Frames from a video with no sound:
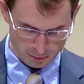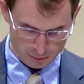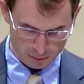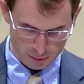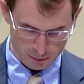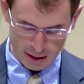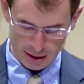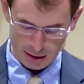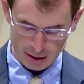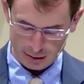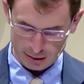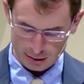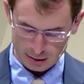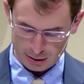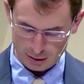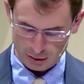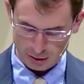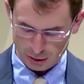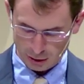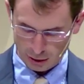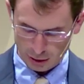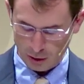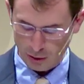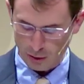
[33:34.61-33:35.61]
be, to
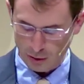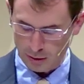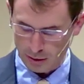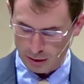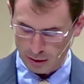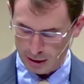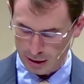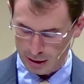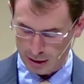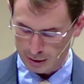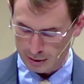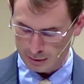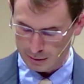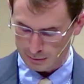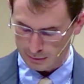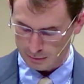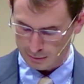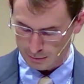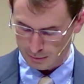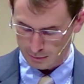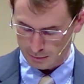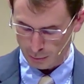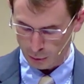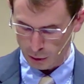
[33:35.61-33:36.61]
go and
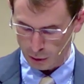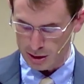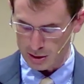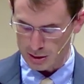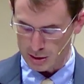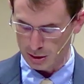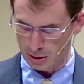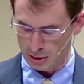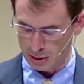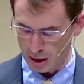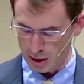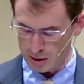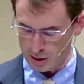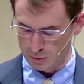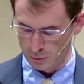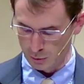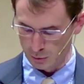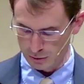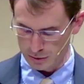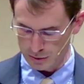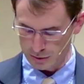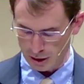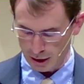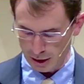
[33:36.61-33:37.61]
preach the
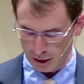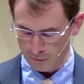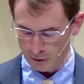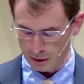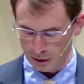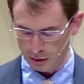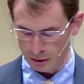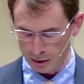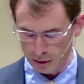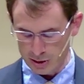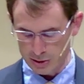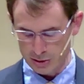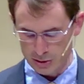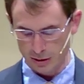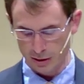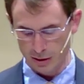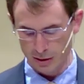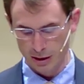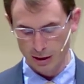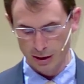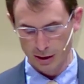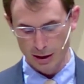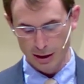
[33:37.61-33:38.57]
gospel to every creature,